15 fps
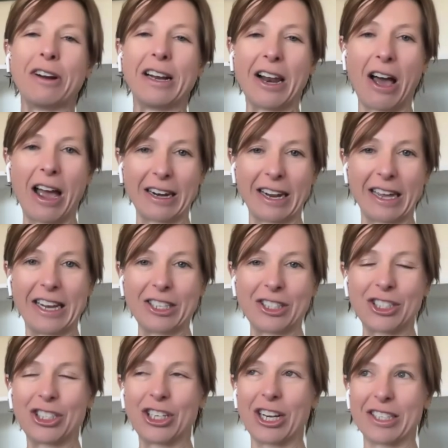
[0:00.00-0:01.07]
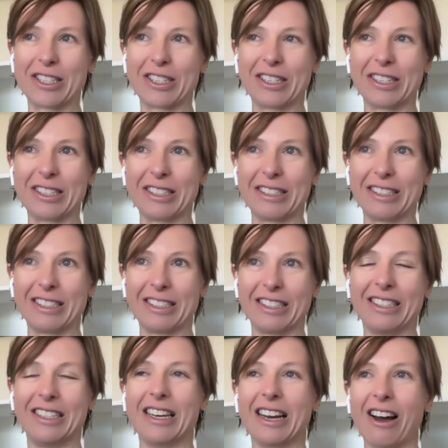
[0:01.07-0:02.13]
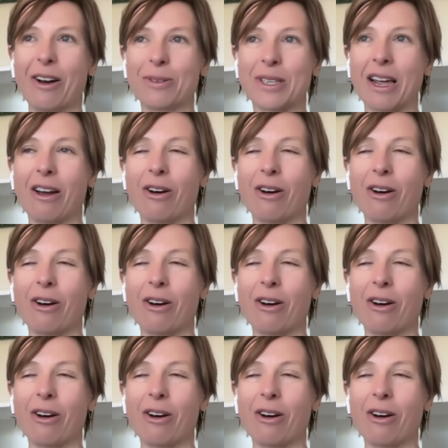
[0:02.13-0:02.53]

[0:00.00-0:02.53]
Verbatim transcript: lightly. It's just no, no, no. Yeah, I, love I was like, oh,